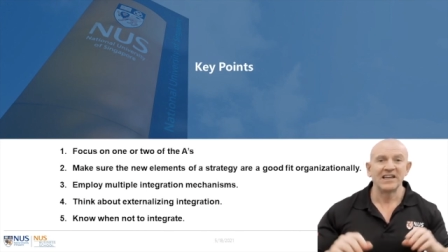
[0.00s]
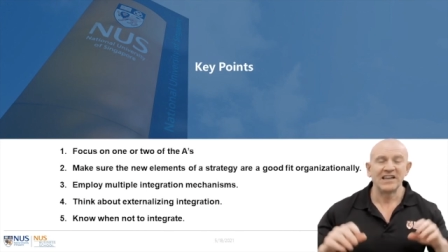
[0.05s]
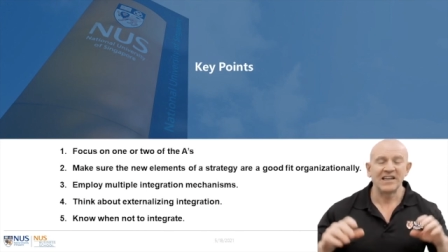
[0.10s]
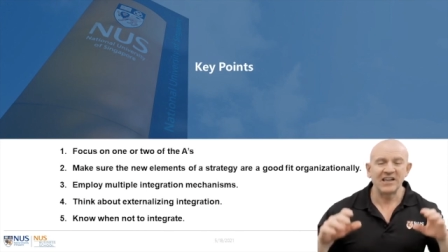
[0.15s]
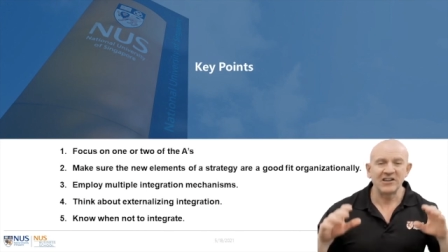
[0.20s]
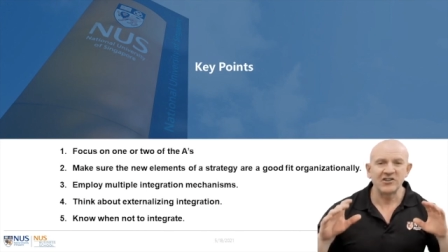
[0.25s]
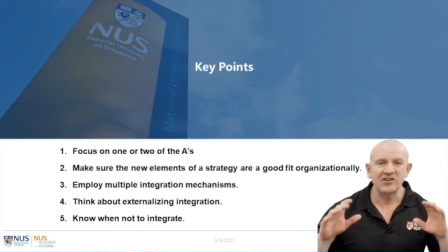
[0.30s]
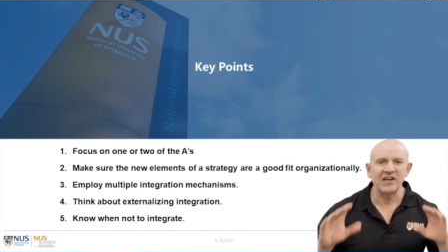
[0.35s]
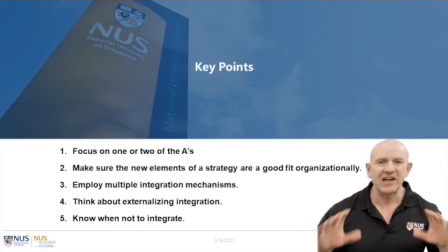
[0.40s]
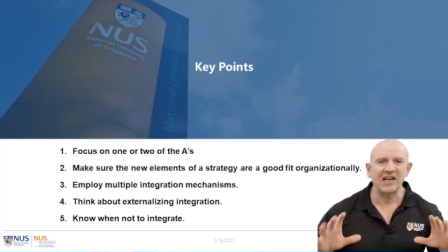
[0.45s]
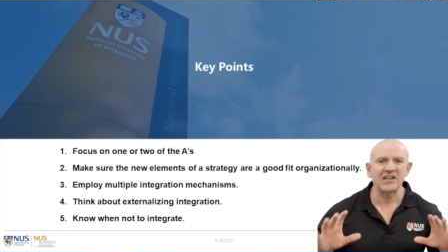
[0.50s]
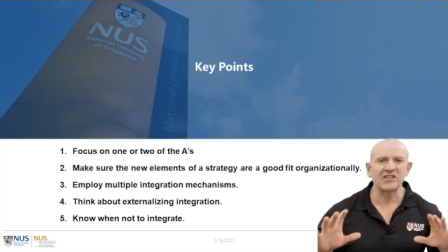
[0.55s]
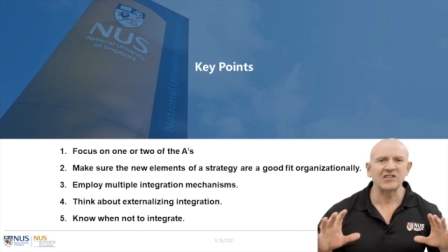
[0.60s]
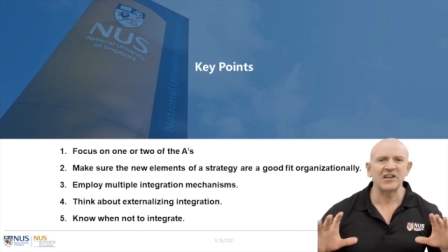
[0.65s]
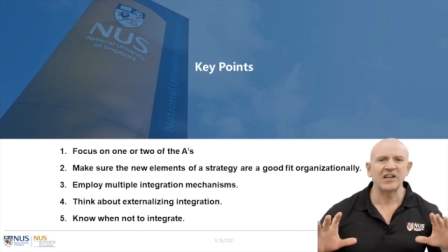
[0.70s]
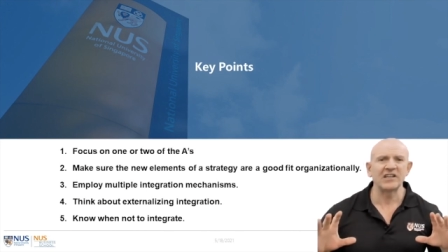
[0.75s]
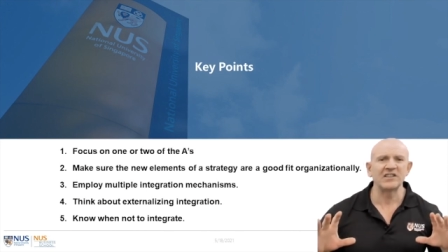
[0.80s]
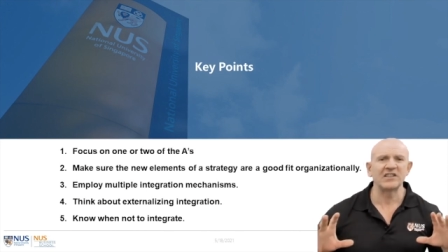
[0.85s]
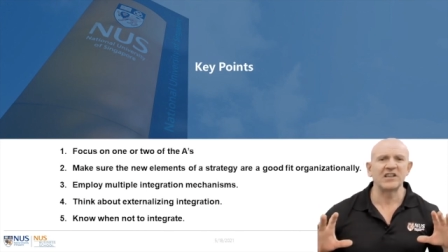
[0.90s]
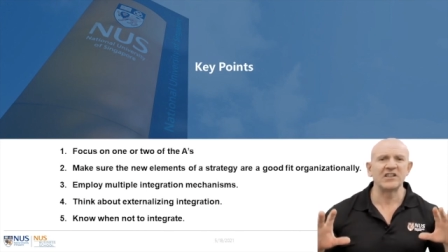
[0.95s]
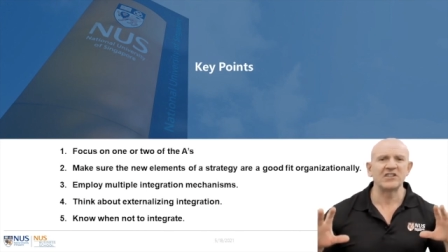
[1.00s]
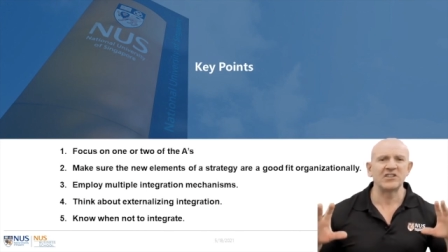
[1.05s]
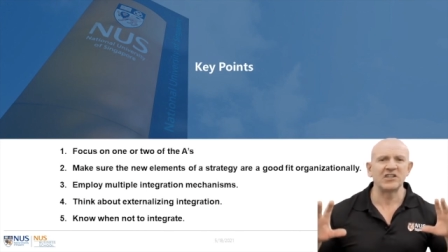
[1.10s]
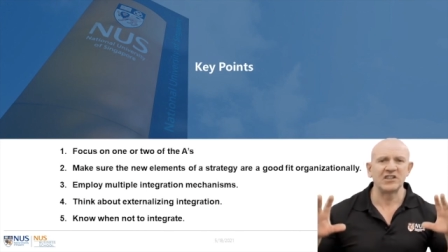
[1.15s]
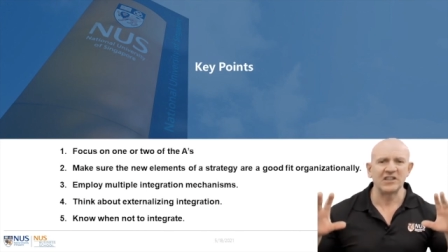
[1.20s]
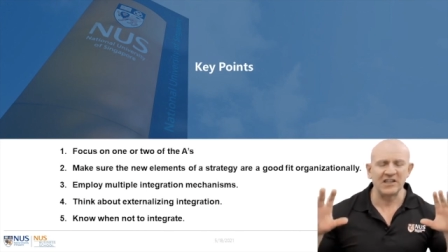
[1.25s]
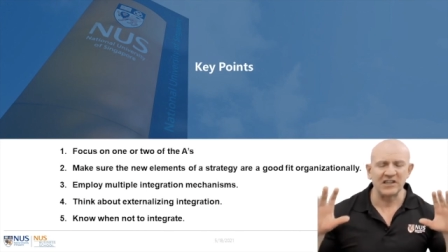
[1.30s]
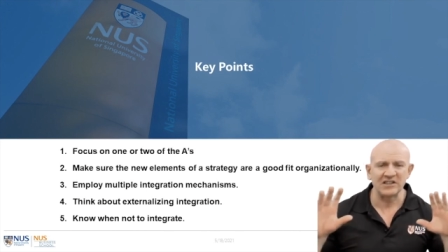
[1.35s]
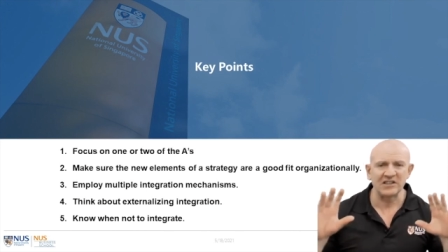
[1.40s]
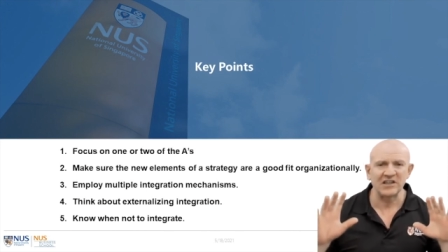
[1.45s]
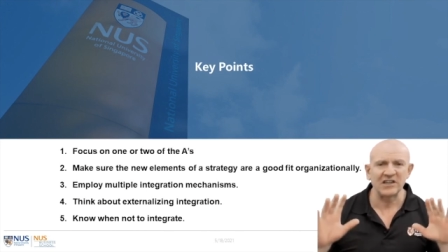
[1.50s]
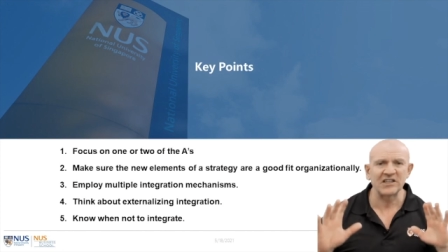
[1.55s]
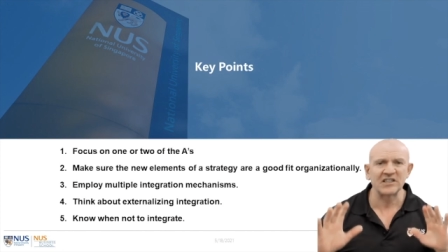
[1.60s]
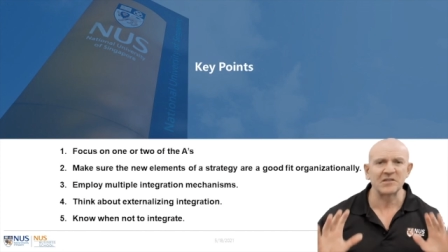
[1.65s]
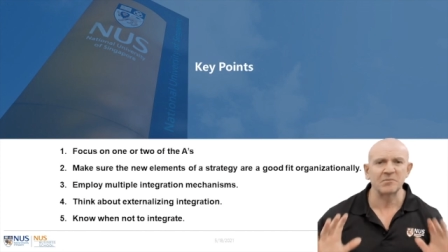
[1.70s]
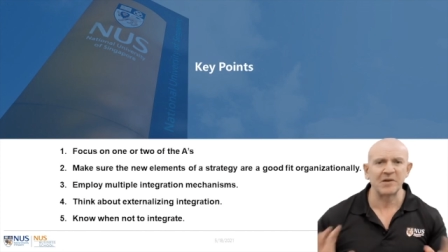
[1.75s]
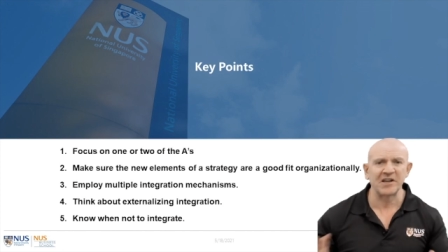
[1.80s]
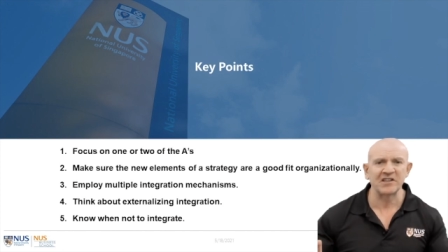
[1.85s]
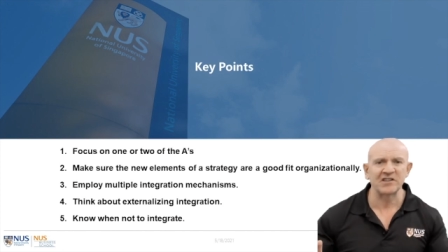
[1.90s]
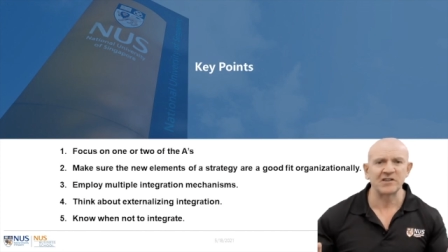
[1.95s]
Internationalization is an
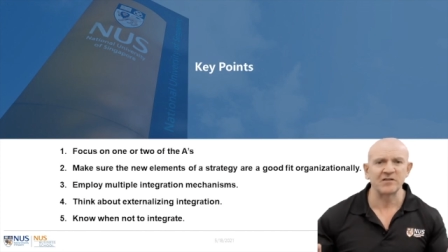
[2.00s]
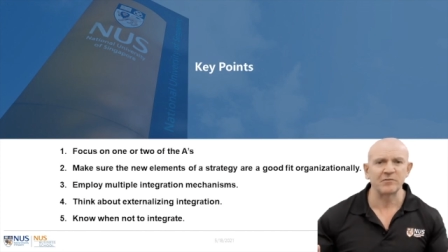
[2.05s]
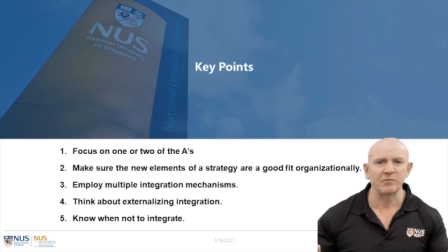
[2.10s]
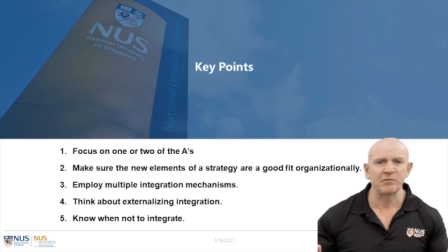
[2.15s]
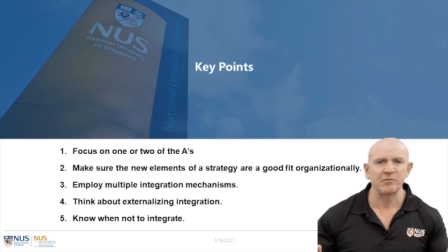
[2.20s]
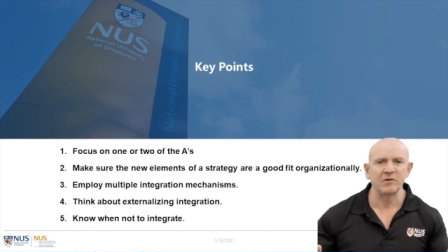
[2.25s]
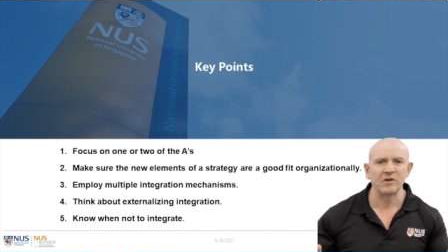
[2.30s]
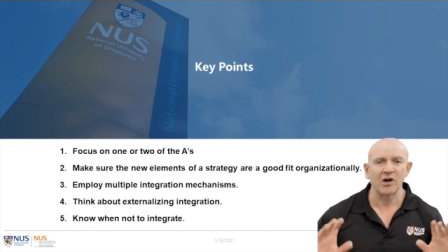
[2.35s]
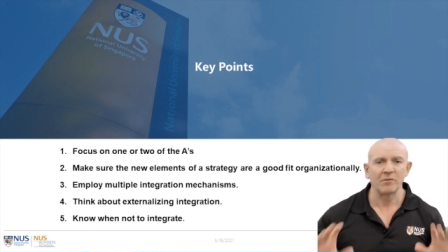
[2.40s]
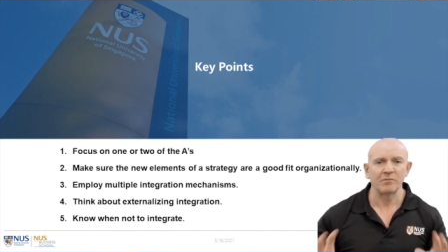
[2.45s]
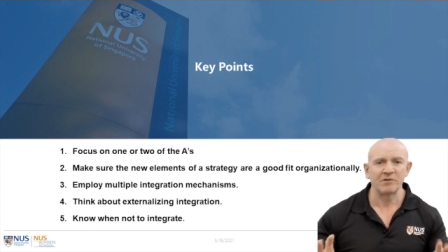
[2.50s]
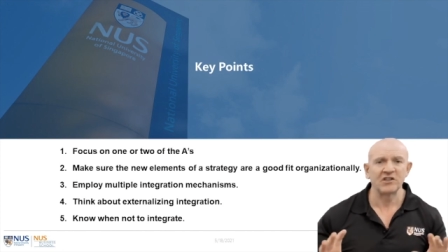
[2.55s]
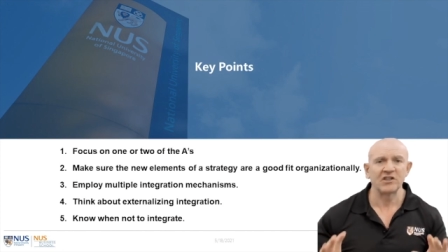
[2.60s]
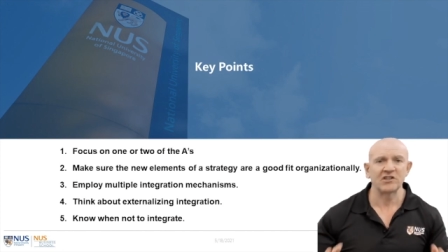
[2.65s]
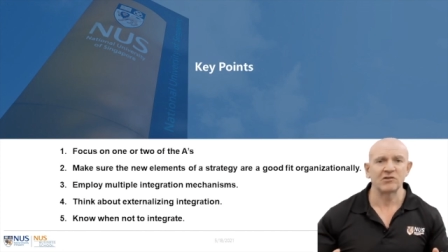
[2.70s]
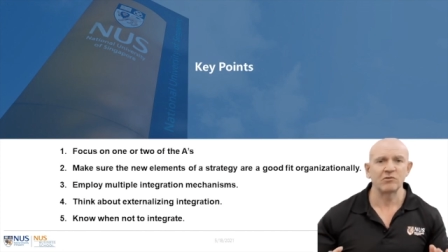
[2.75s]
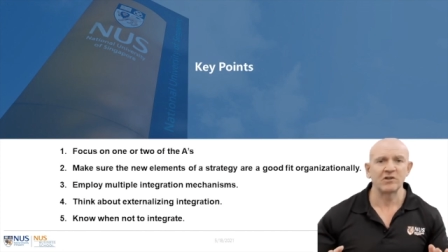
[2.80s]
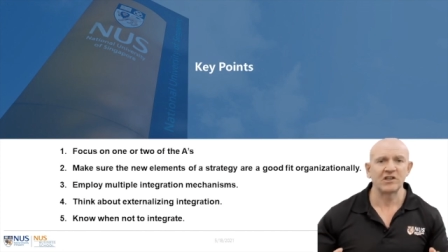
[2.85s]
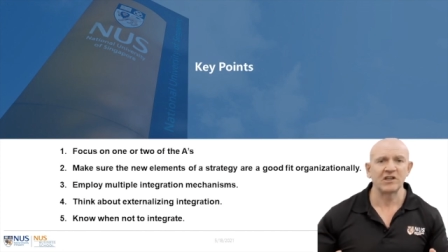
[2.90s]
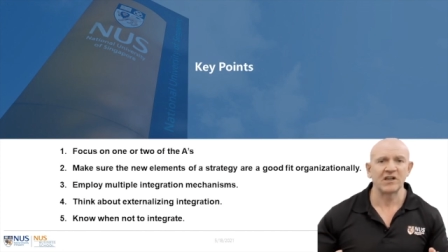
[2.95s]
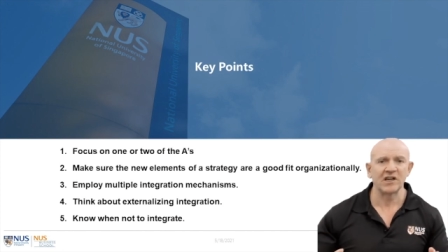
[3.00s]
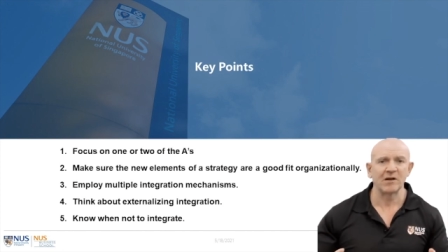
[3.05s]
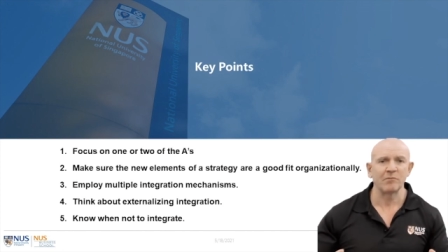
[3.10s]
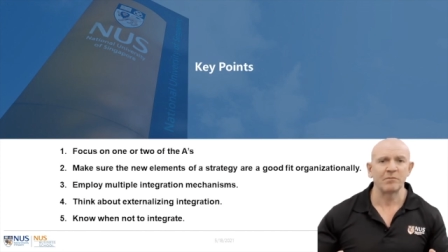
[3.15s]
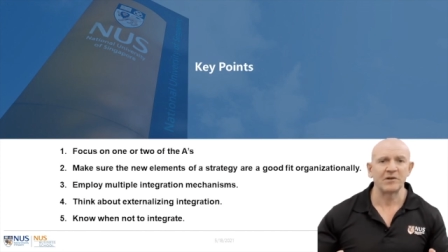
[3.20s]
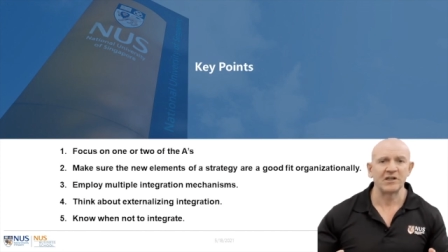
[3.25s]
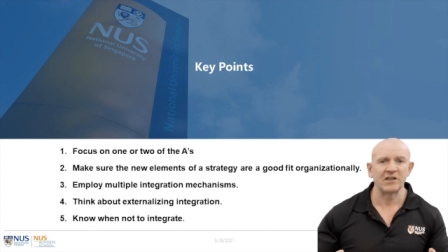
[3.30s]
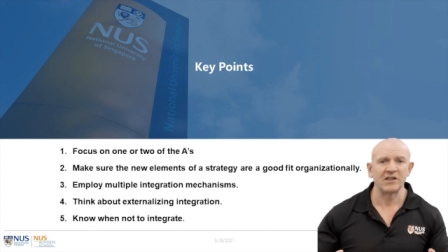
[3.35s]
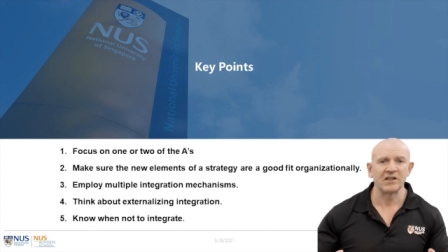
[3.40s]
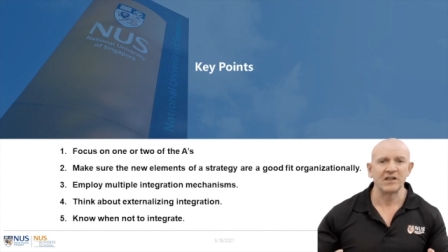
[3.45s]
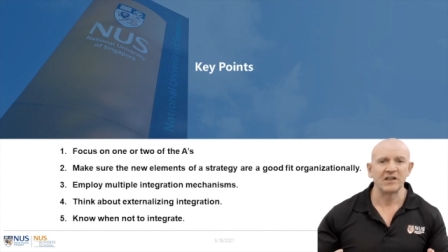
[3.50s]
expensive proposition with the company.